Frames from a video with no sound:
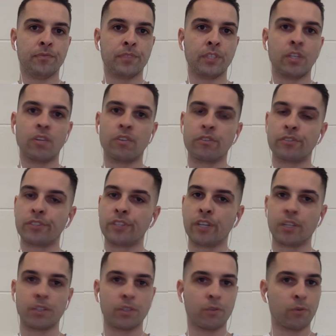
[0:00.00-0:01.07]
You know, there's
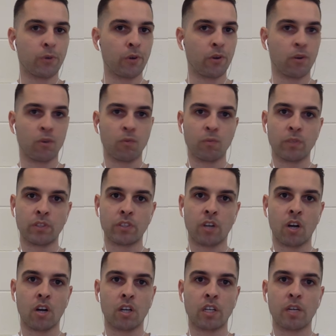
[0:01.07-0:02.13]
nothing wrong with
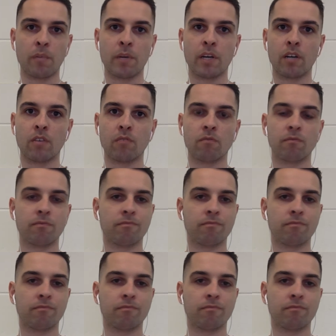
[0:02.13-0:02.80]
talking about